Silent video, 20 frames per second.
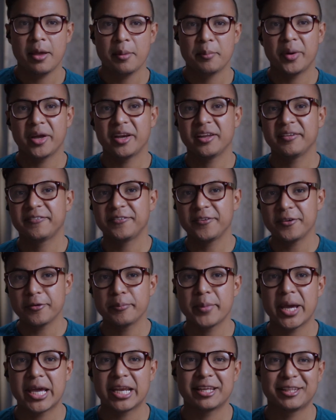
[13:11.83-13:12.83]
But if you
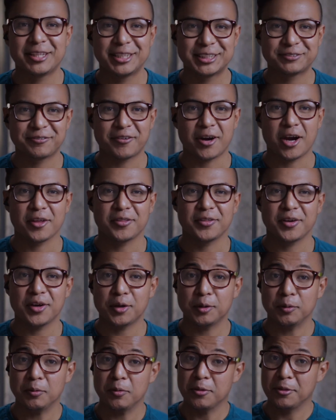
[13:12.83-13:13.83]
made it this far
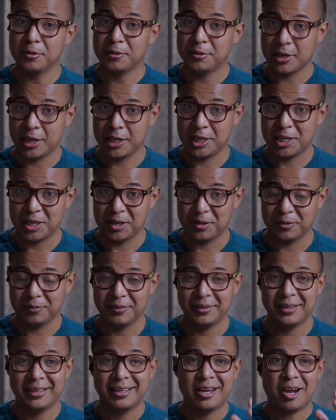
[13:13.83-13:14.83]
though, thank you.
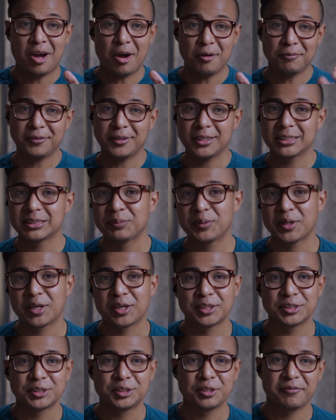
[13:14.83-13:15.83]
Hopefully it's
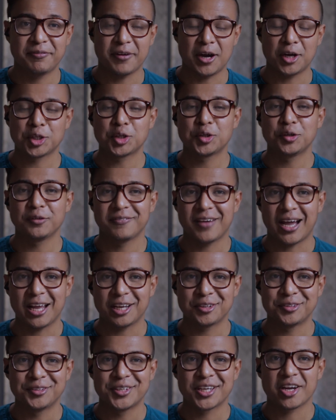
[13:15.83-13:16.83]
because you found good
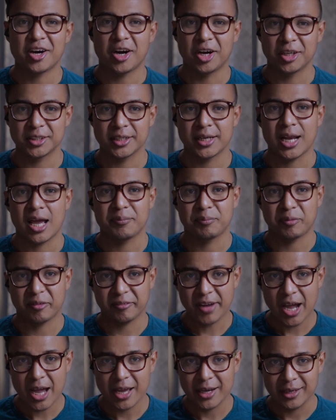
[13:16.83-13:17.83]
value in the content I
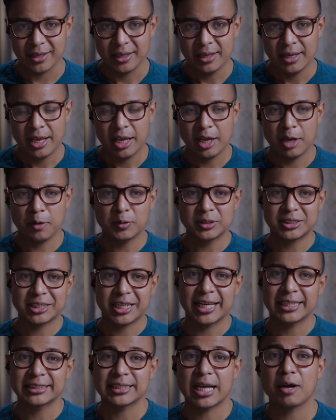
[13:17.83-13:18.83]
provided, in which
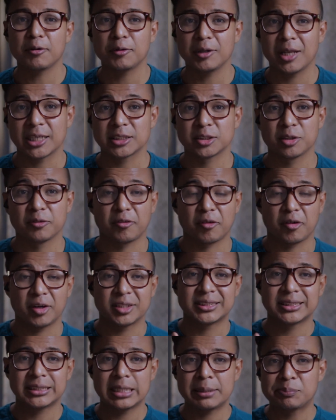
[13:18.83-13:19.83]
case I will ask you for a
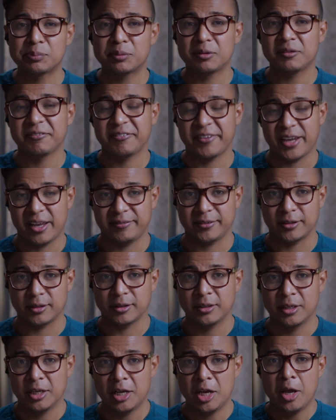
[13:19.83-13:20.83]
simple
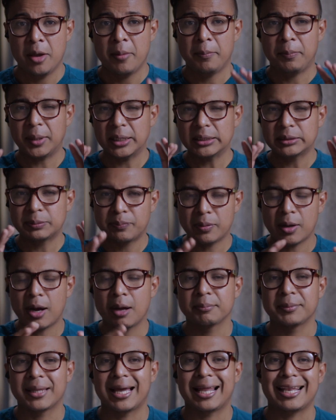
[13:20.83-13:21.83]
favor. Please
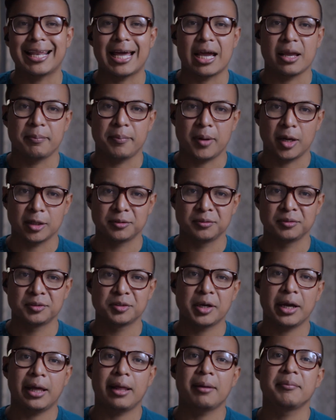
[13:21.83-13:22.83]
pump that like button
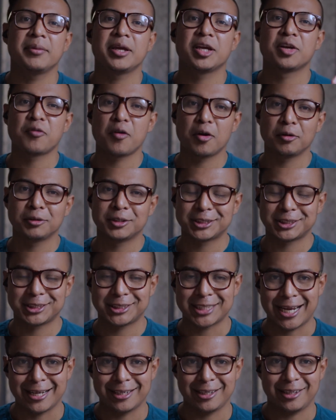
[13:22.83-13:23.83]
to help me grow this
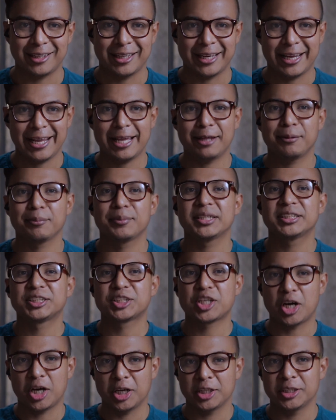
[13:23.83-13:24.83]
channel and help this
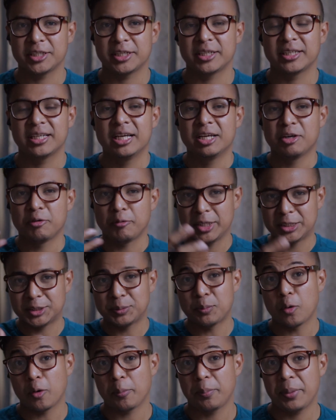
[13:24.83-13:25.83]
content
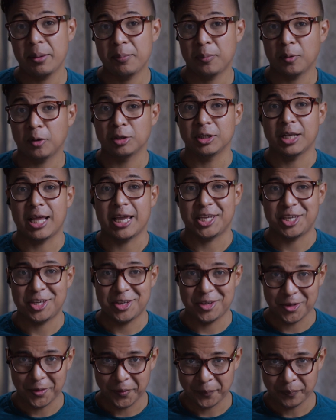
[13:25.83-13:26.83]
reach more people like
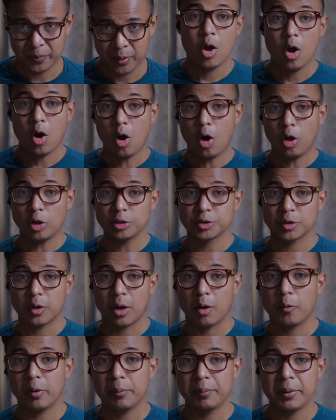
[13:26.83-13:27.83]
you. Also,
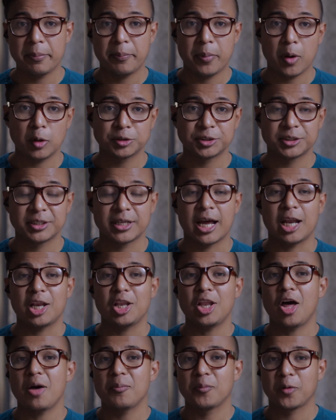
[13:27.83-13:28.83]
I will be posting a
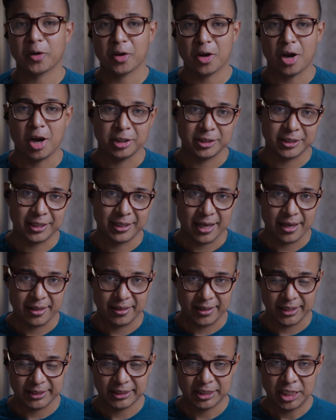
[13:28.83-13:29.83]
lot more content like
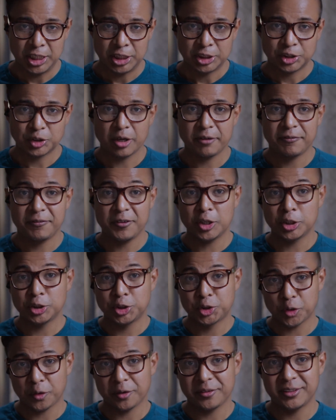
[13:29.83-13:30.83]
this, so if you
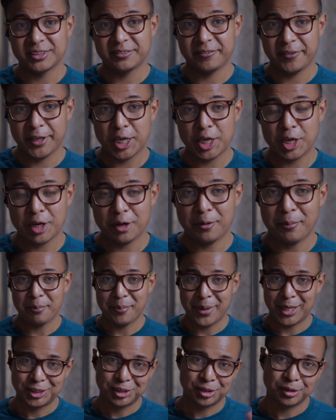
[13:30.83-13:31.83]
enjoyed this video,
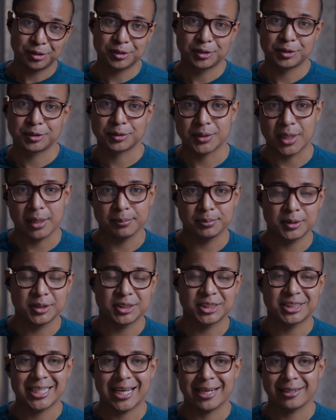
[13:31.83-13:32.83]
make sure to subscribe to
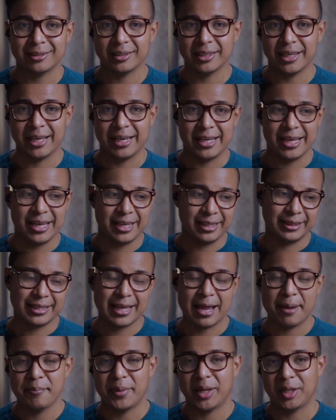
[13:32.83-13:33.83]
the channel and hit
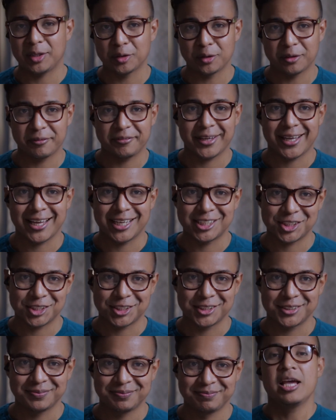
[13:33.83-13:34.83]
that bell
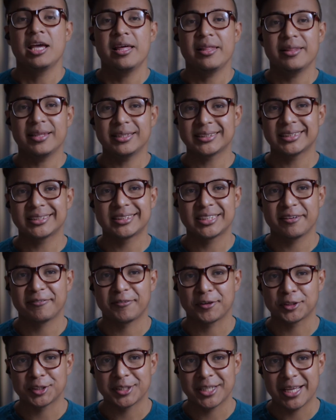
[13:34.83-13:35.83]
notification. This is it
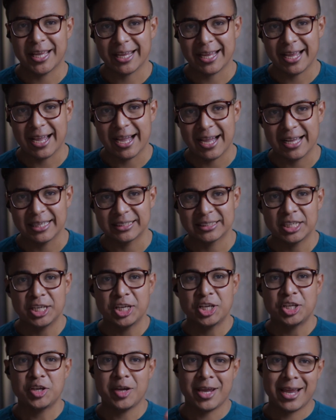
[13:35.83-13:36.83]
for today, guys.
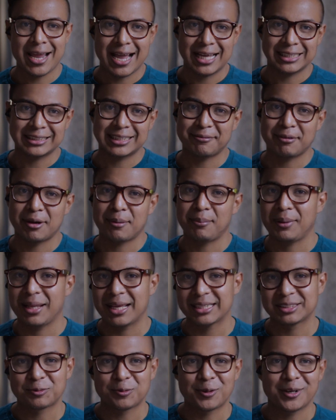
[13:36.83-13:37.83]
You guys have a
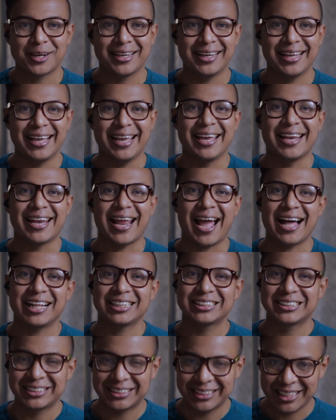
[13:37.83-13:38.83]
blessed one, and
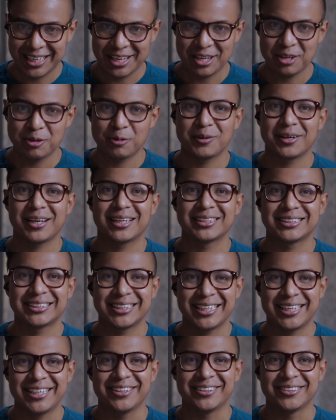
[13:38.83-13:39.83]
I'll see you when I
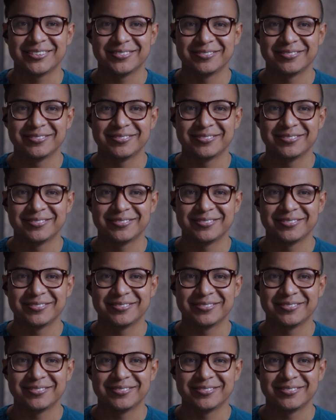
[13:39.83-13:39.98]
see you.